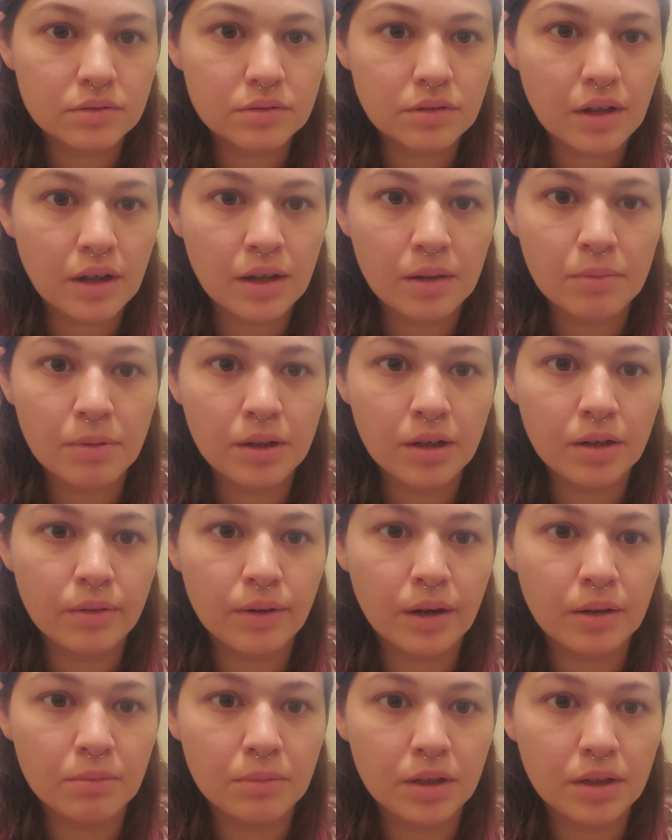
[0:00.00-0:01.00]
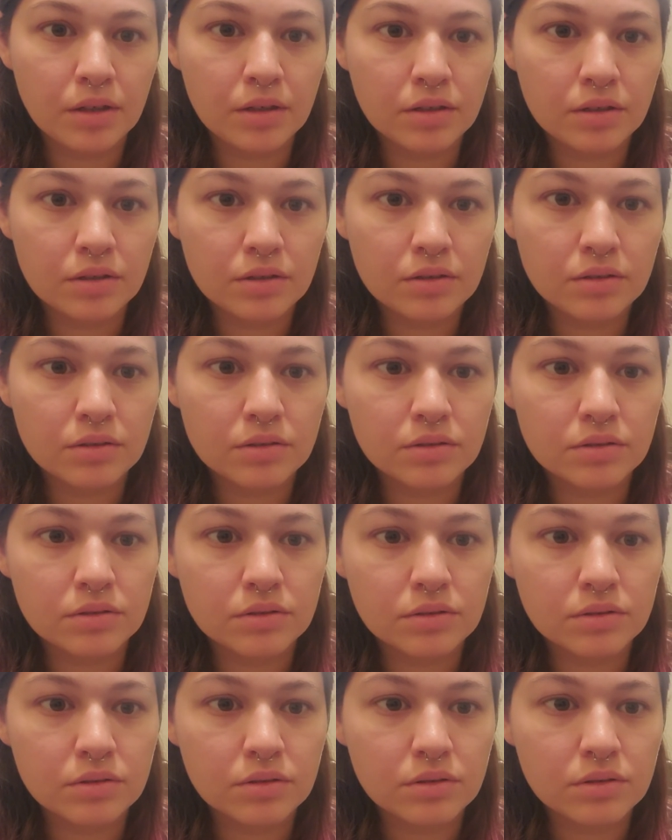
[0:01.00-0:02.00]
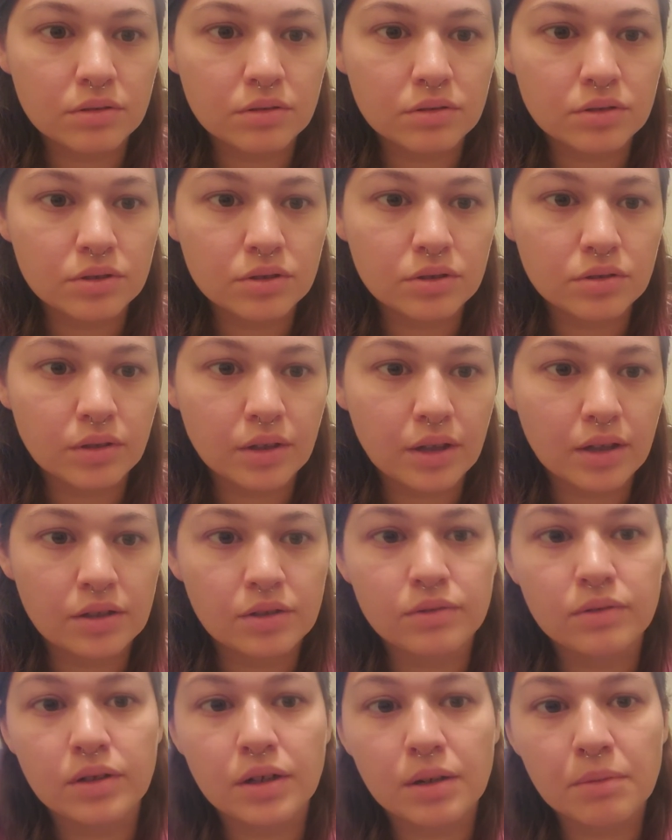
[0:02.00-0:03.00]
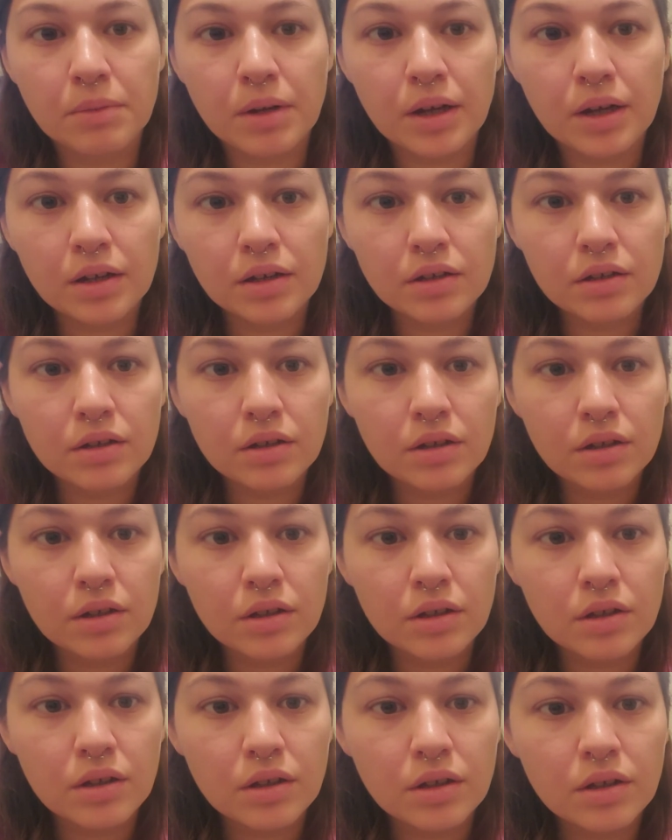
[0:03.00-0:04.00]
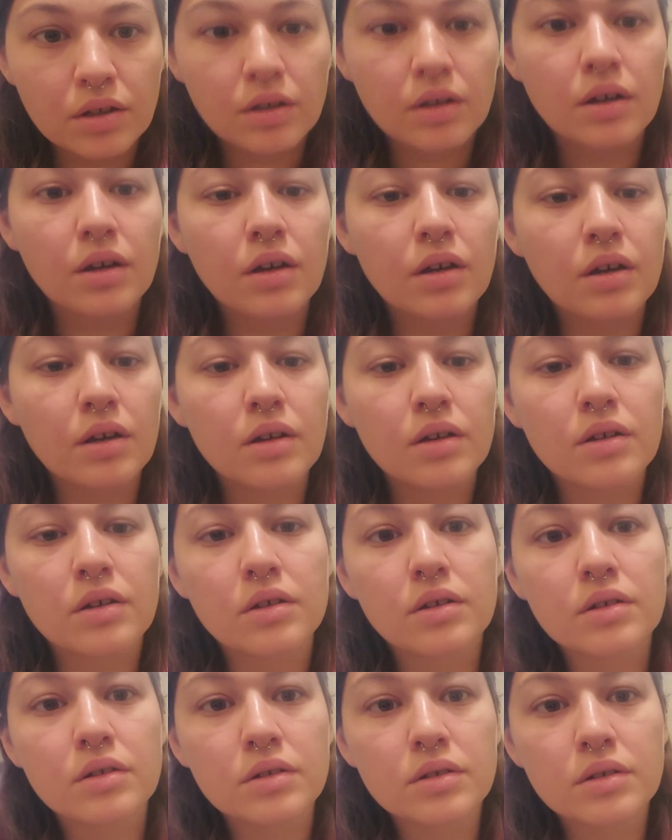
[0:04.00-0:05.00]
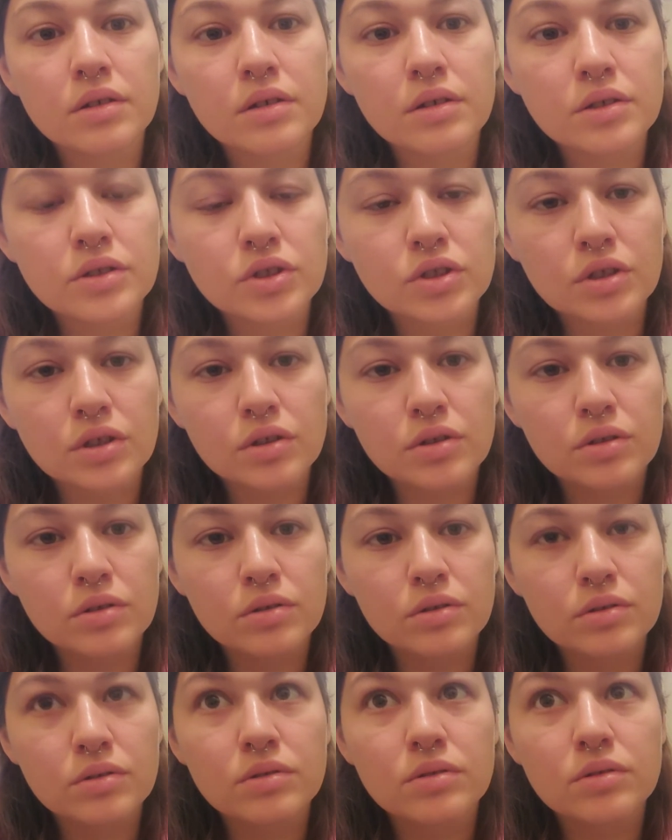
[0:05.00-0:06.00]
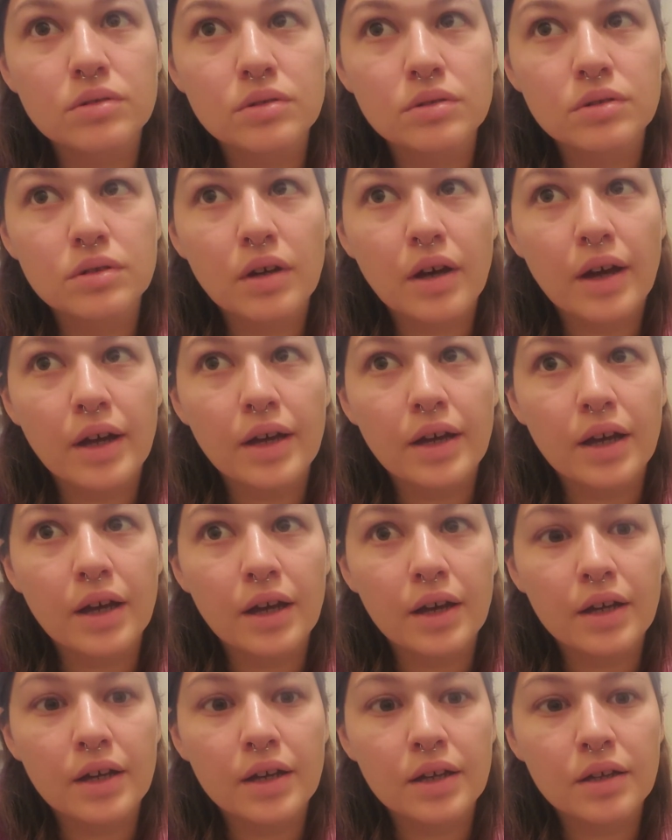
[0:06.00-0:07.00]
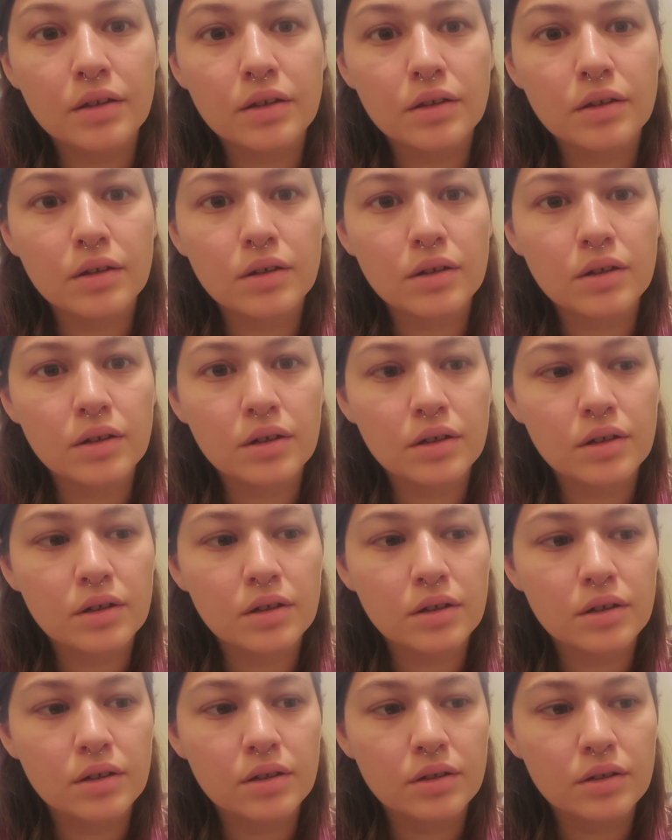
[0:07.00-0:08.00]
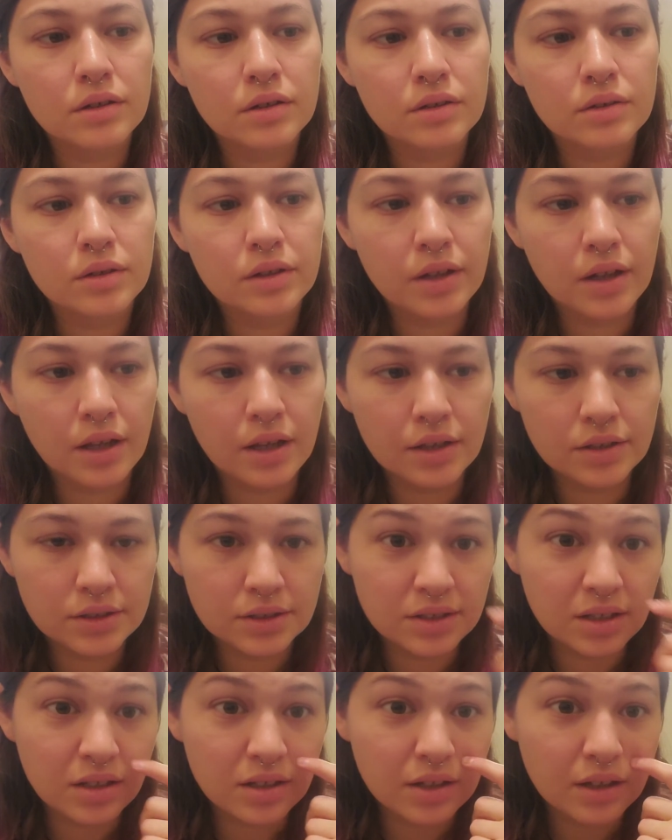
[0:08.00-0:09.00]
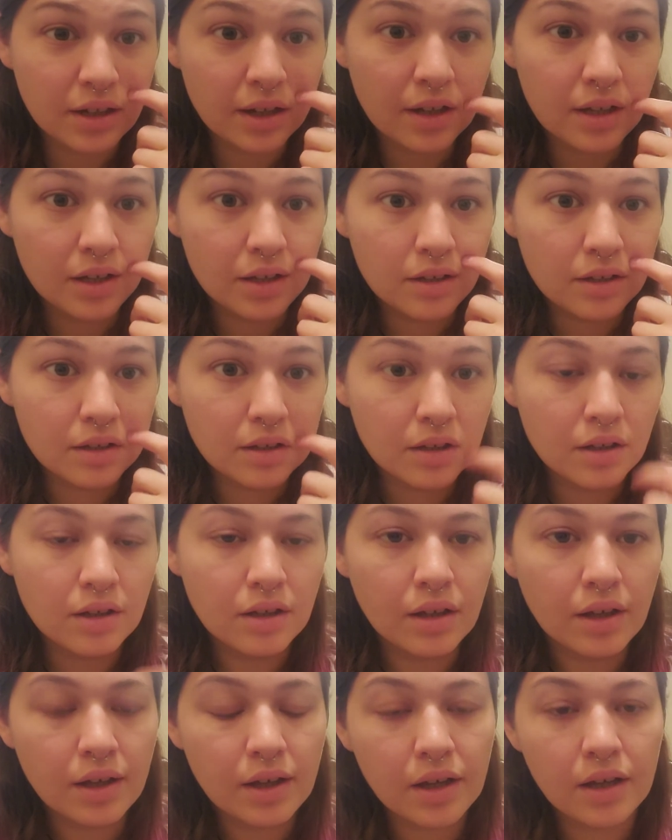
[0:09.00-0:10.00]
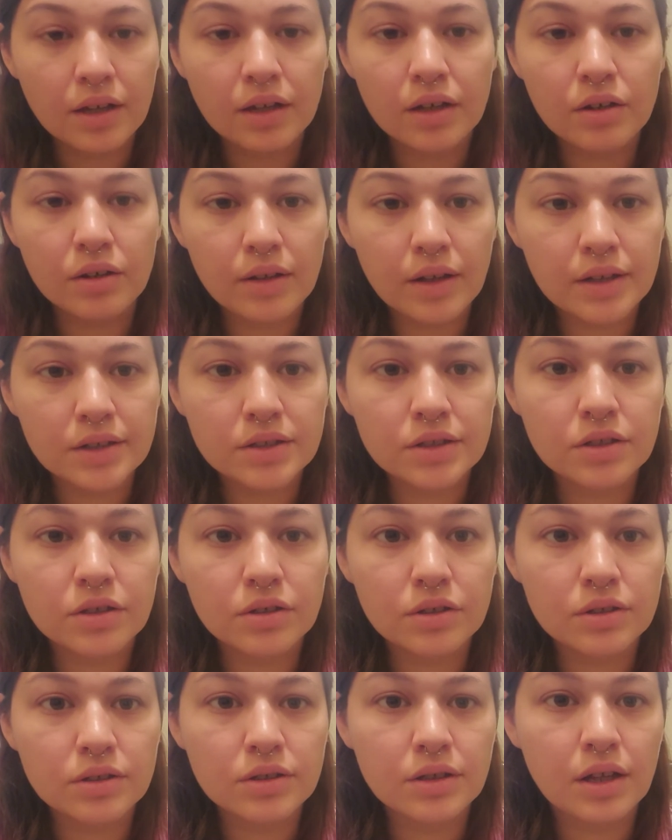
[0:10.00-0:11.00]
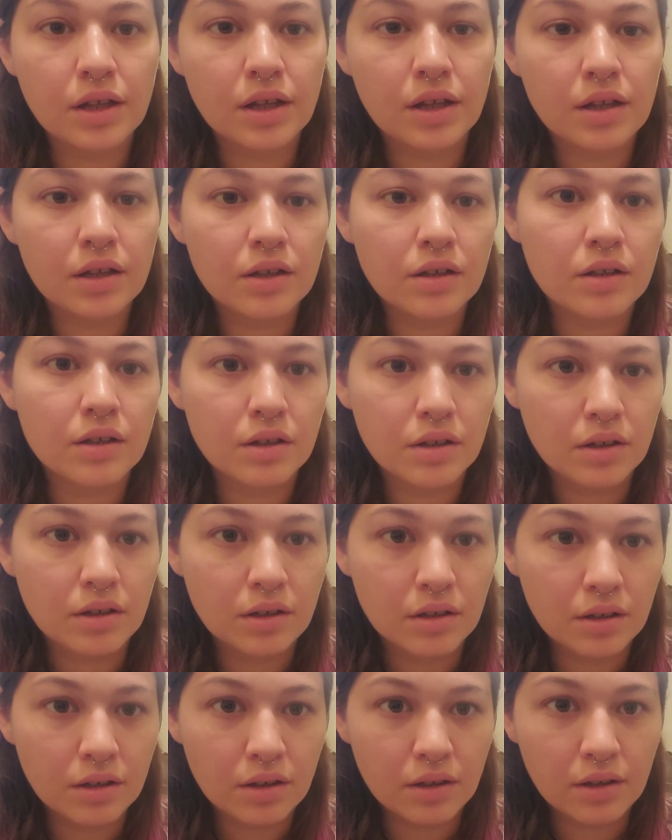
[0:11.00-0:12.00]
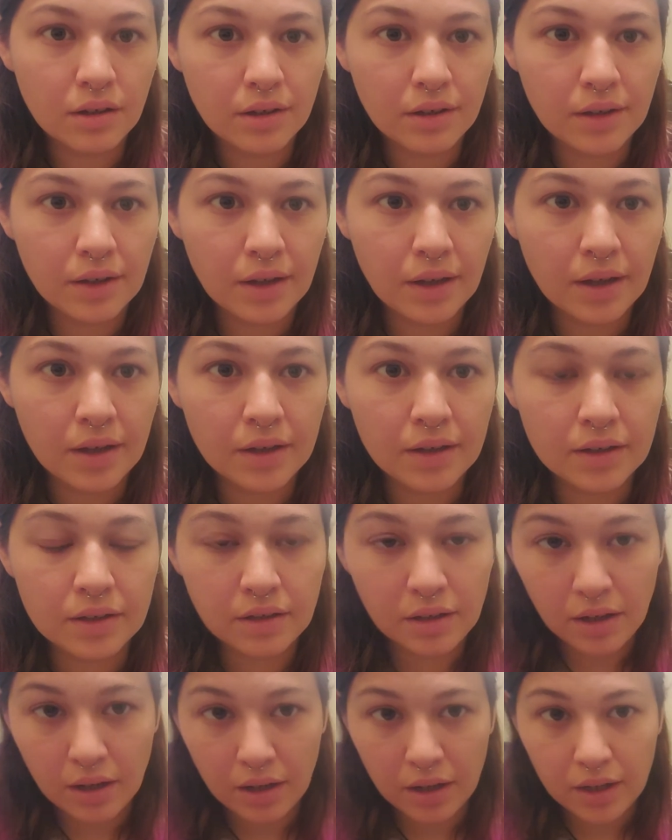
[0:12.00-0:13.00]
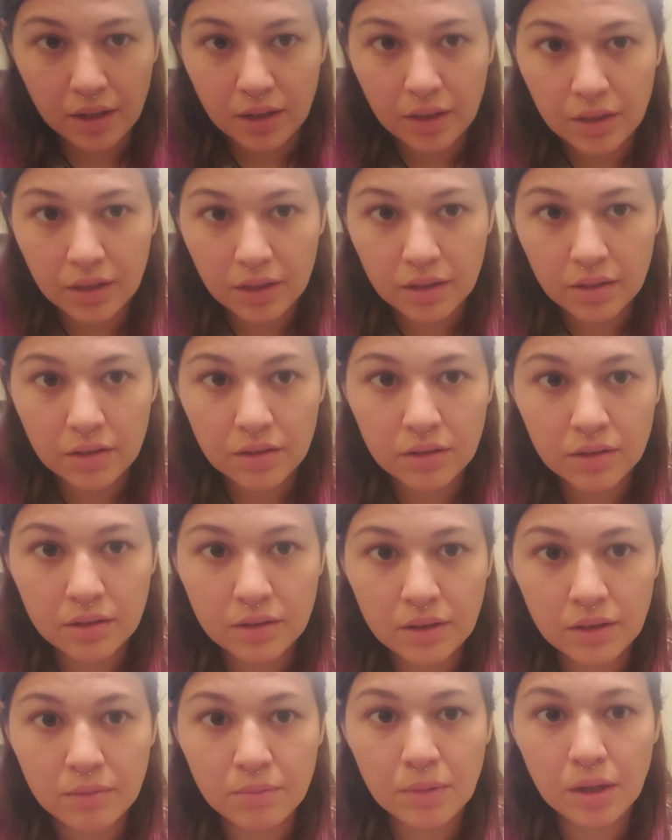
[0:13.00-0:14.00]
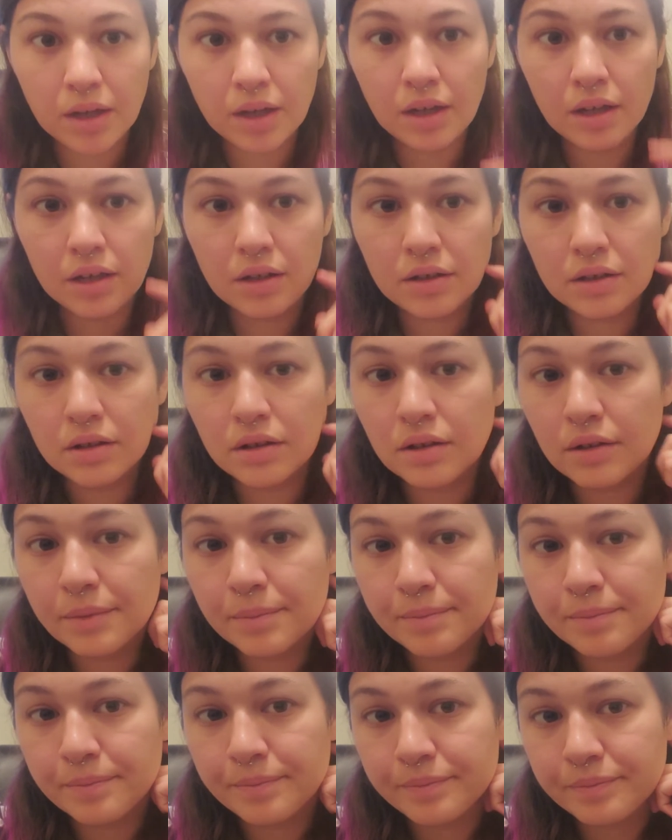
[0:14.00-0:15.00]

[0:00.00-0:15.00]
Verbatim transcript: anybody around me. So that's where I'm at. Uh, so I got here, today is Sunday. I got here last Thursday and I did my, um,